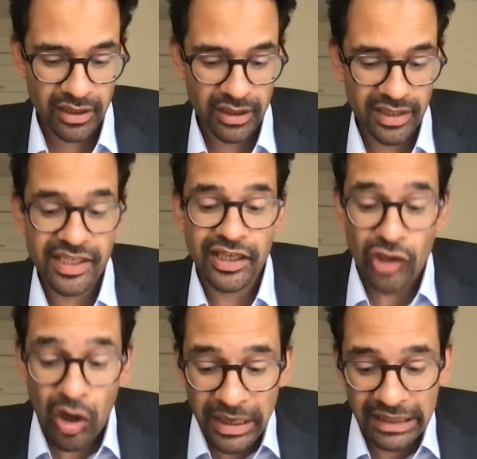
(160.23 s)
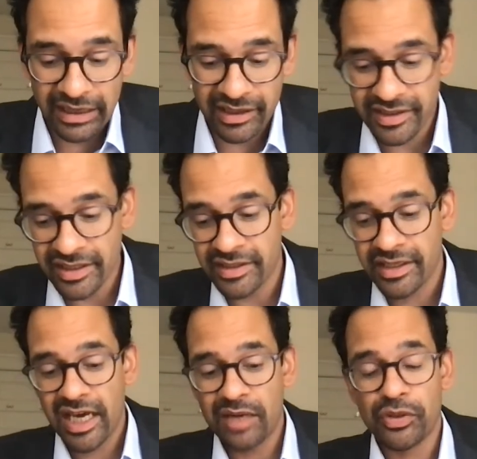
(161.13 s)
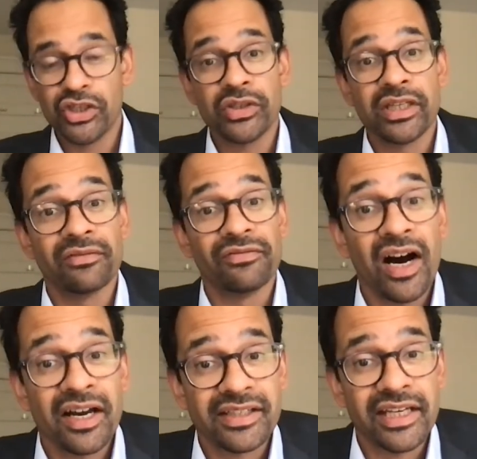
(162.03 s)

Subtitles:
its economic legacies in producing vast